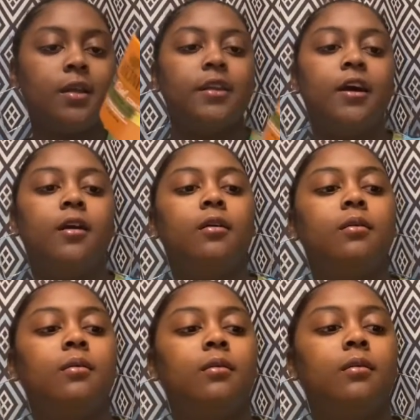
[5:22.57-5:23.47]

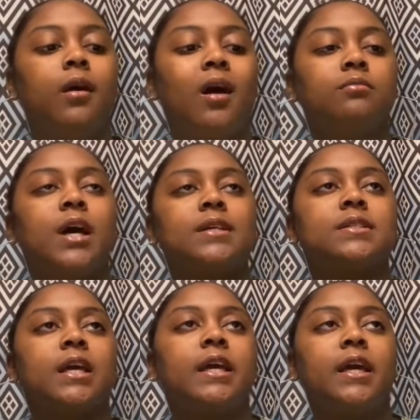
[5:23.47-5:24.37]
Now, I'm not
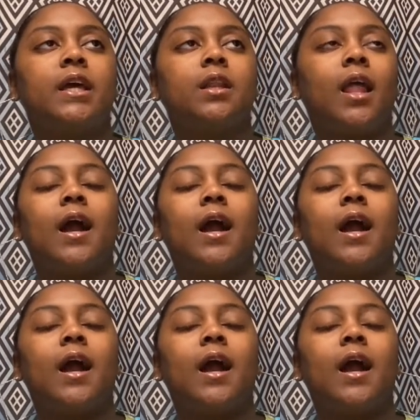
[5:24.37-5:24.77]
saying, like,